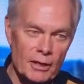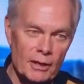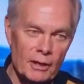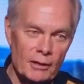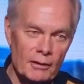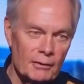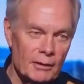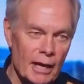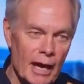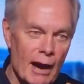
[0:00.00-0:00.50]

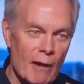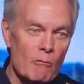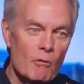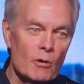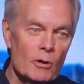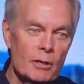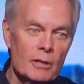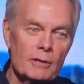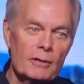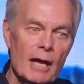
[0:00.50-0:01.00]
Uh, I
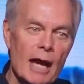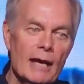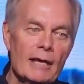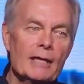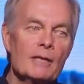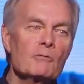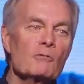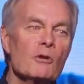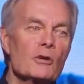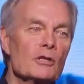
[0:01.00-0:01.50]
wanted, I
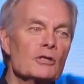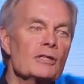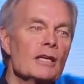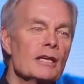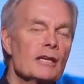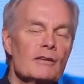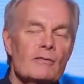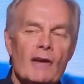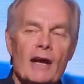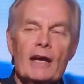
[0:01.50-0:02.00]
didn't want to
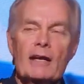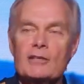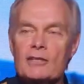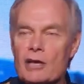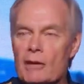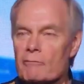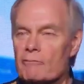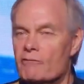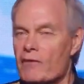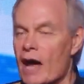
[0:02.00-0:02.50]
take advantage of him.